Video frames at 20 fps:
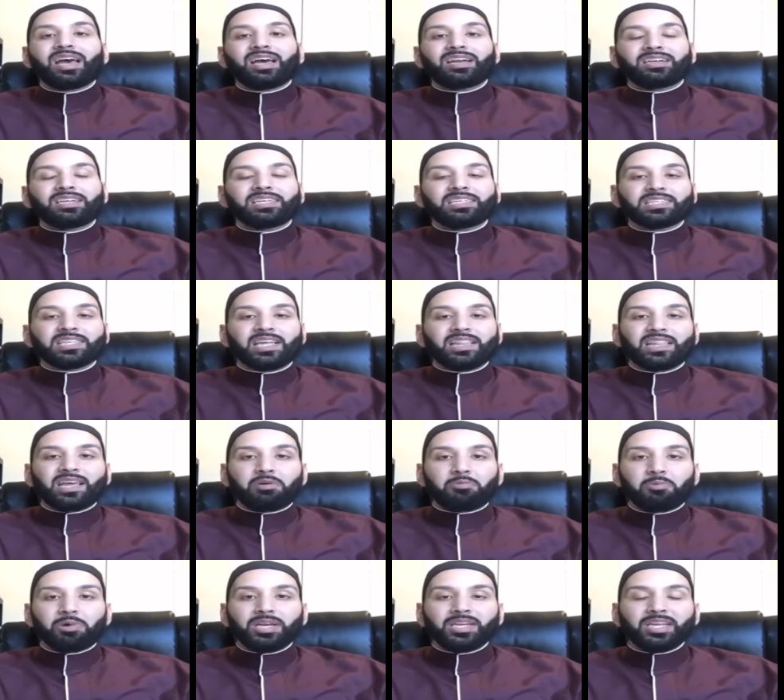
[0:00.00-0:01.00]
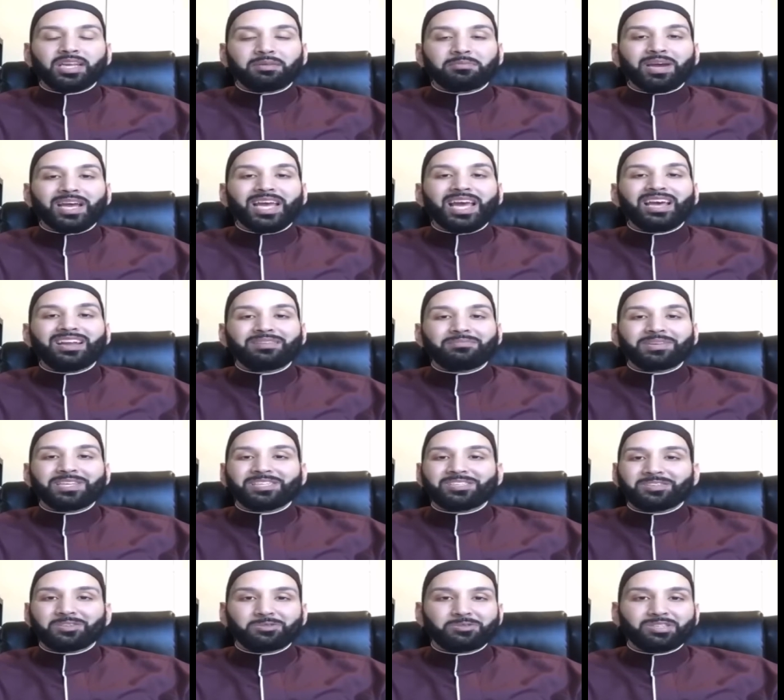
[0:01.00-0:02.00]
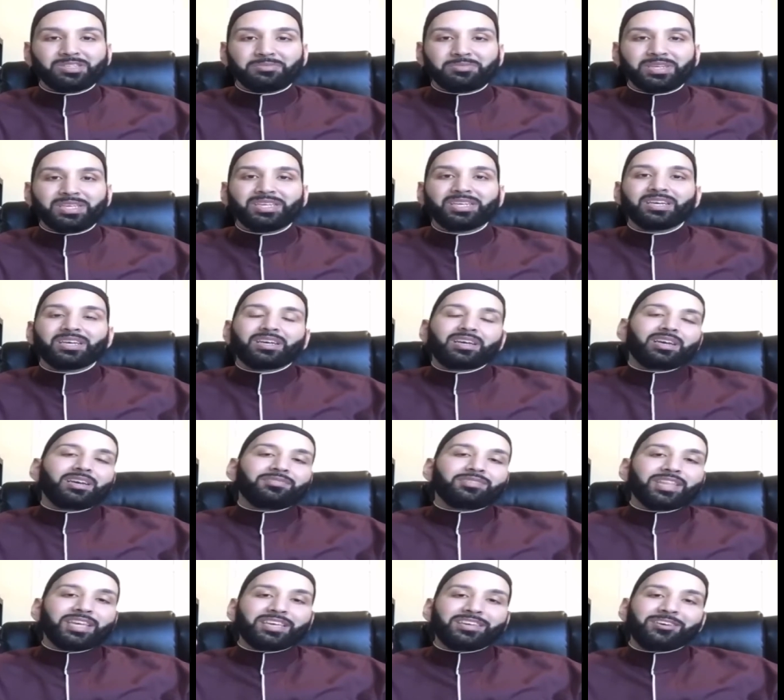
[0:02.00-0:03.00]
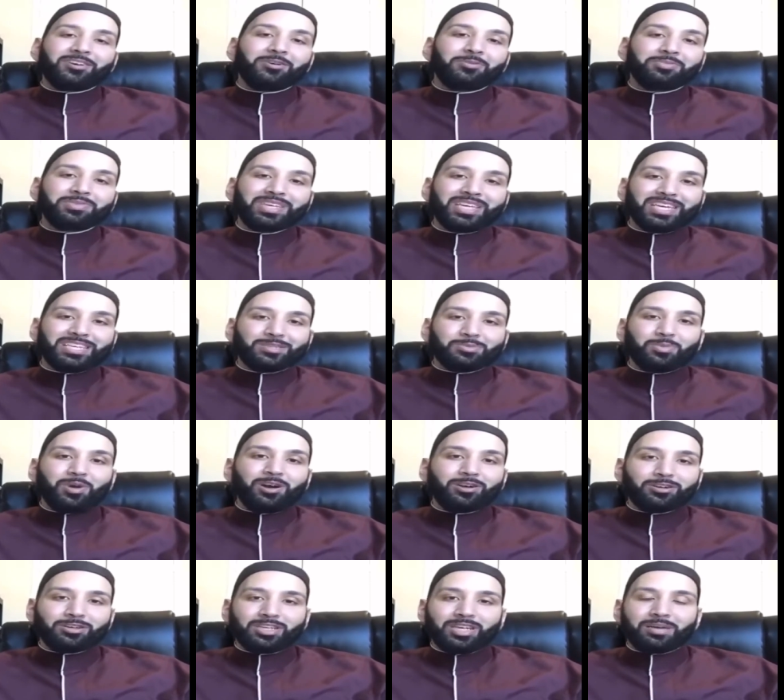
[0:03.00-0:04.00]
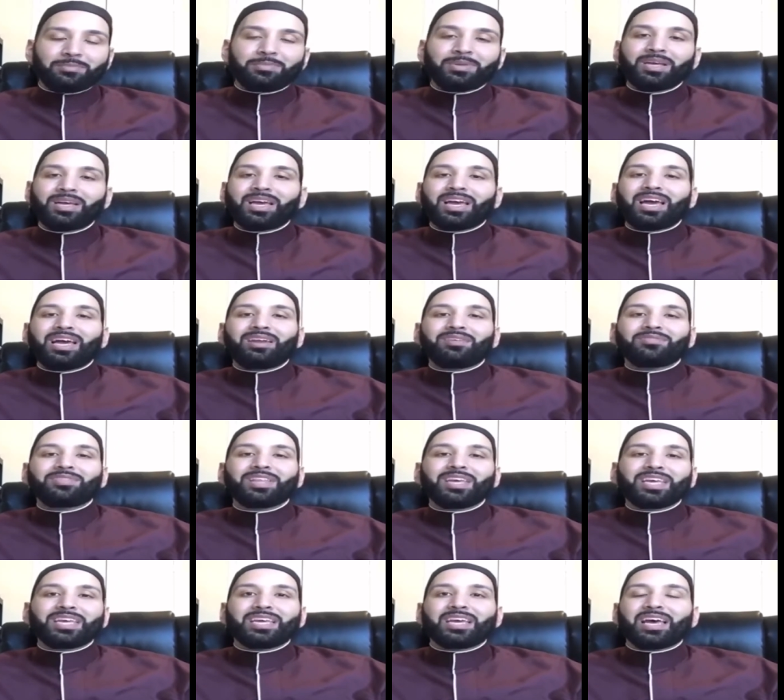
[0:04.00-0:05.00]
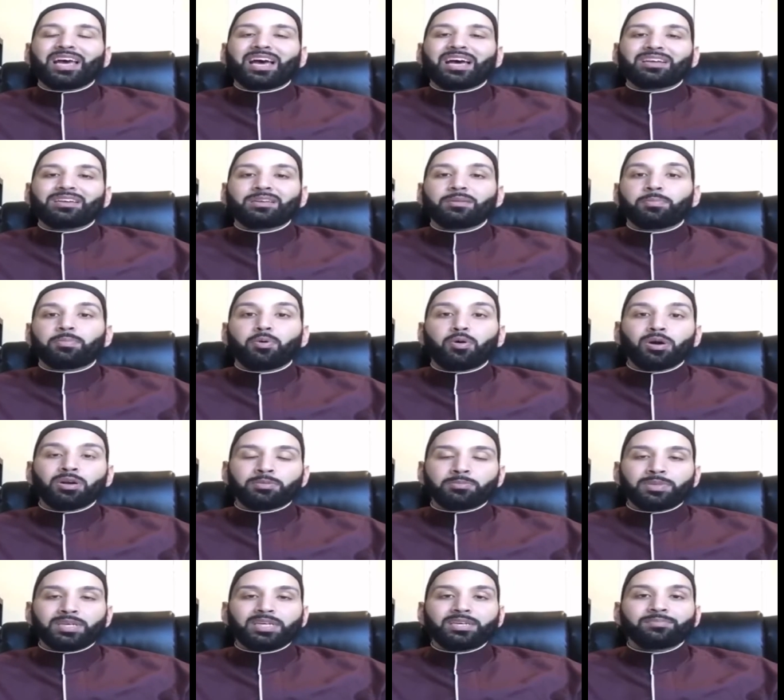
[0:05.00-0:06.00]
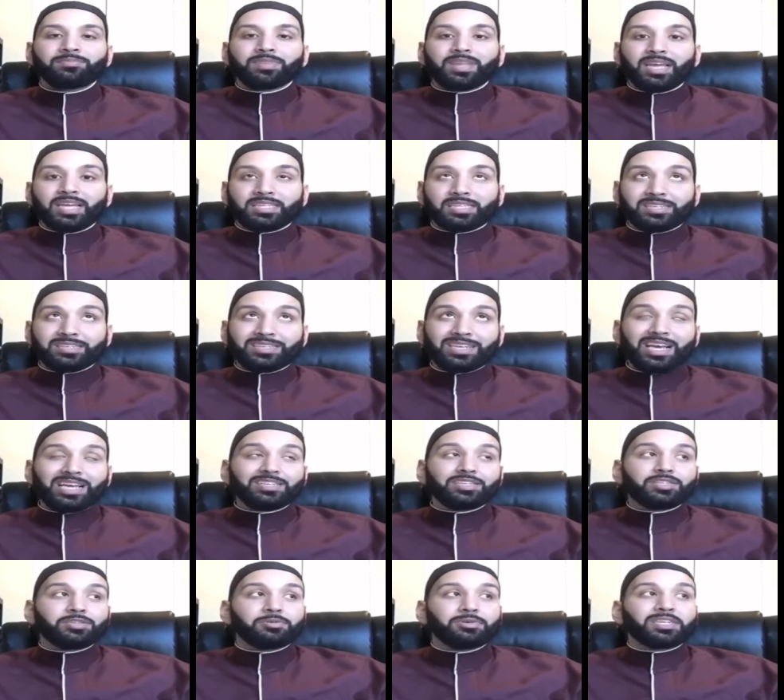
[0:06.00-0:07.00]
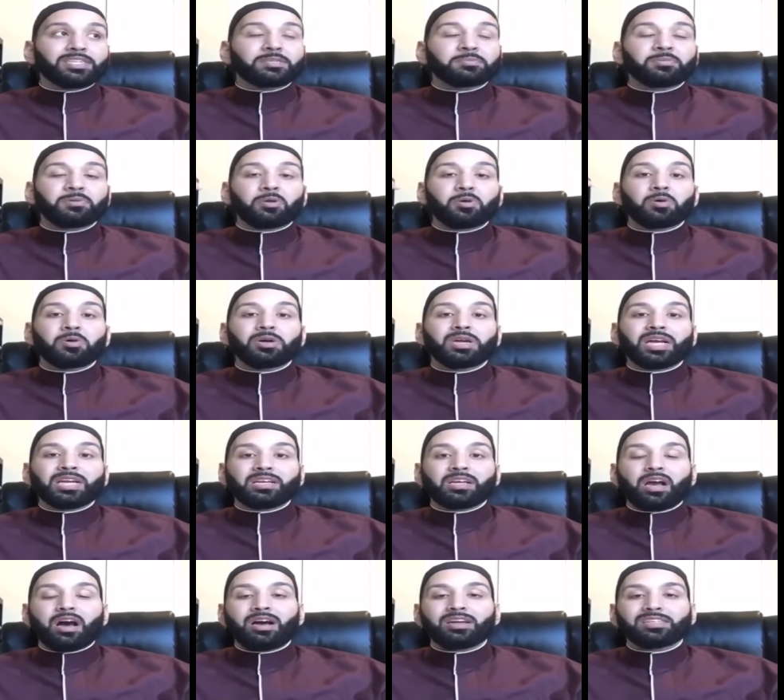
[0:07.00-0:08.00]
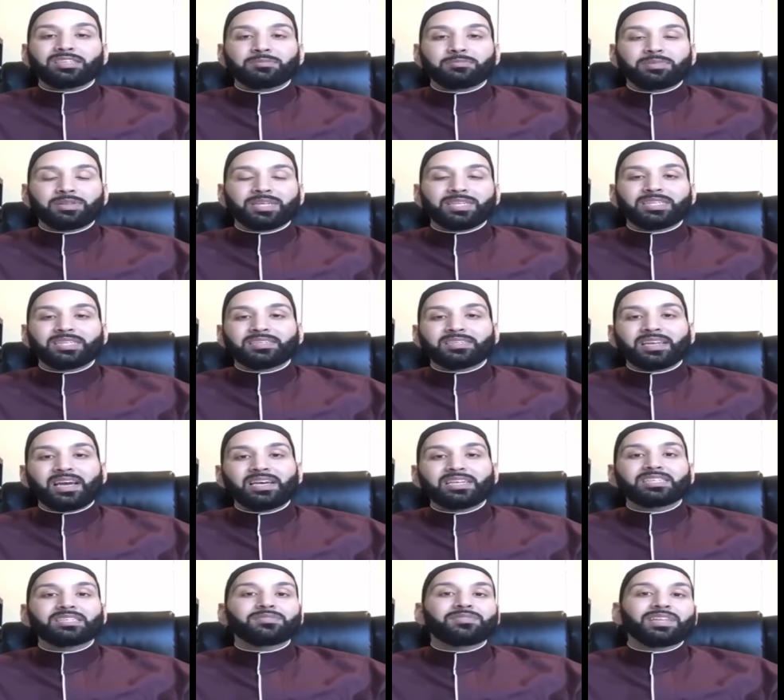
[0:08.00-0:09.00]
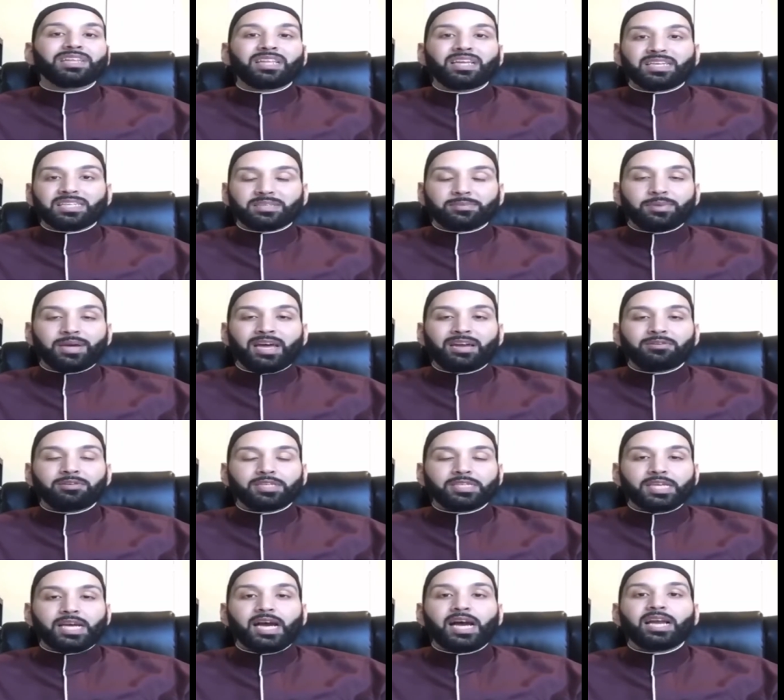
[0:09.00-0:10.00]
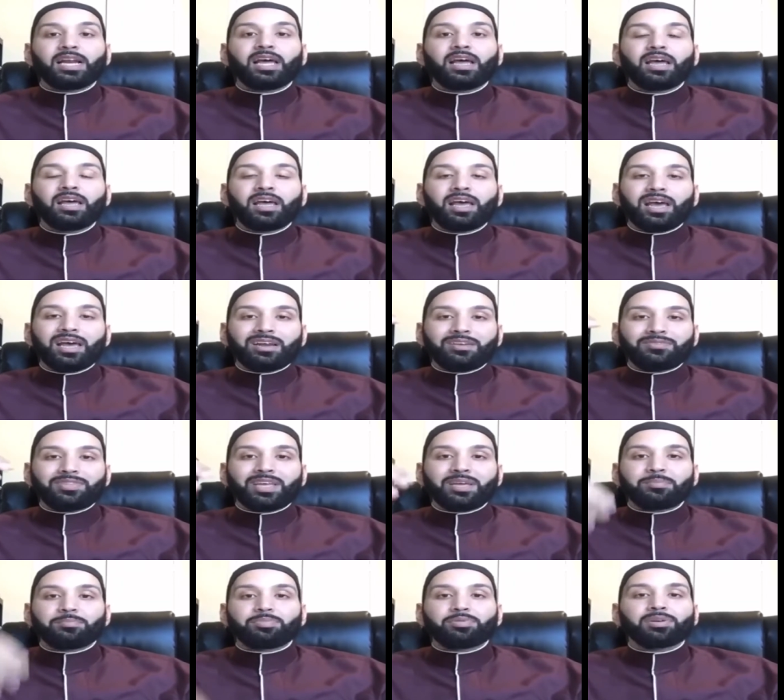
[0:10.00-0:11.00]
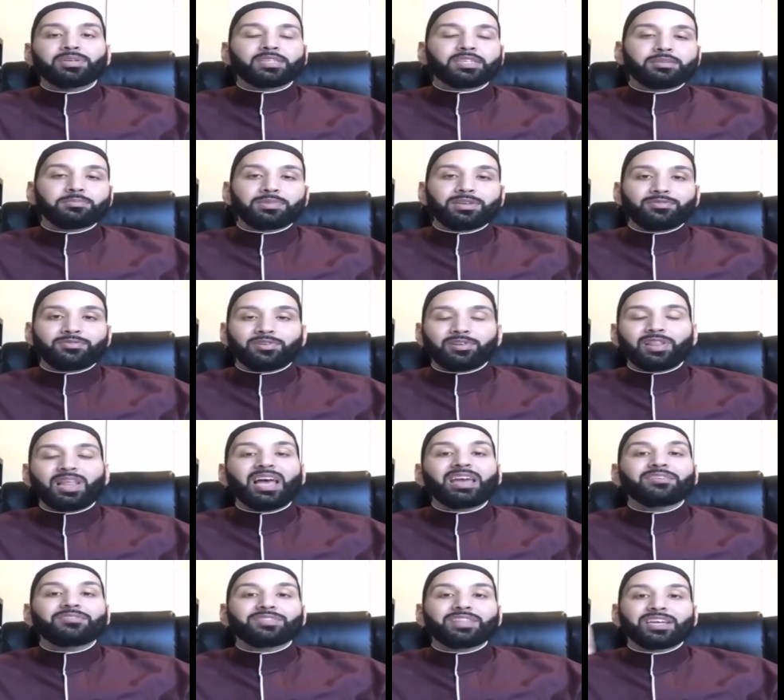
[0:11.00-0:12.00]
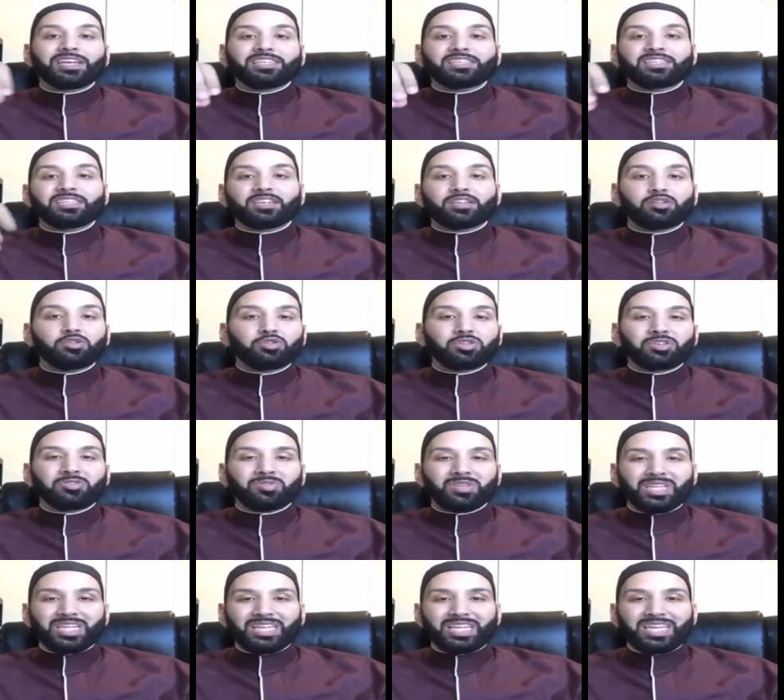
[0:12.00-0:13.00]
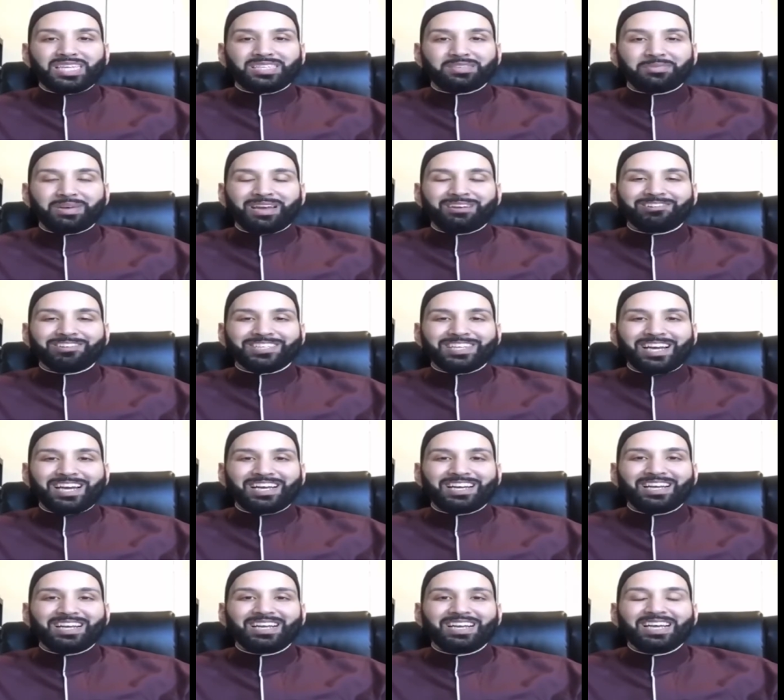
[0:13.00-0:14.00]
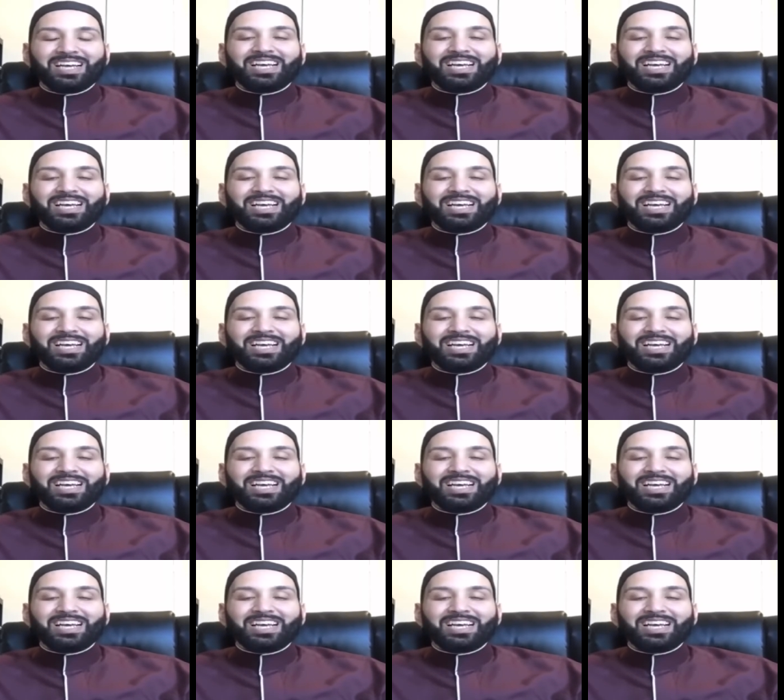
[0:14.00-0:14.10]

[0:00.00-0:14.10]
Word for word: And he said that, what can my enemies do to me? If they kill me, it's martyrdom. And if they uh, deport me, it's a chance to explore and contemplate the signs of Allah subhanahu wa ta'ala. And if they imprison me for life, then it's seclusion with Allah subhanahu wa ta'ala.